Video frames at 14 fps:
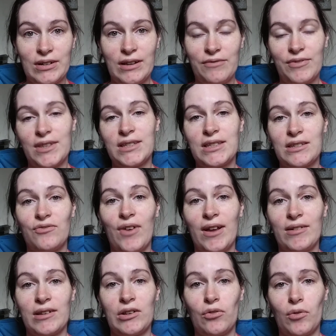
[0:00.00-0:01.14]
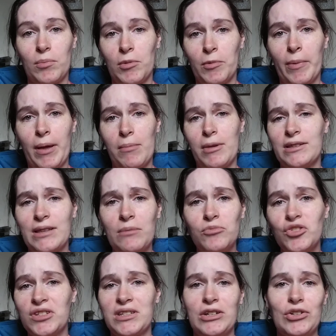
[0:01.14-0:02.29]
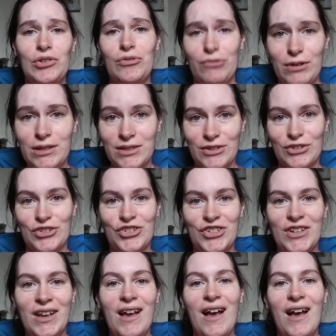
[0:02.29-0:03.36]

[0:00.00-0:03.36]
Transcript: If this is found in normal babies, I'm just going to do research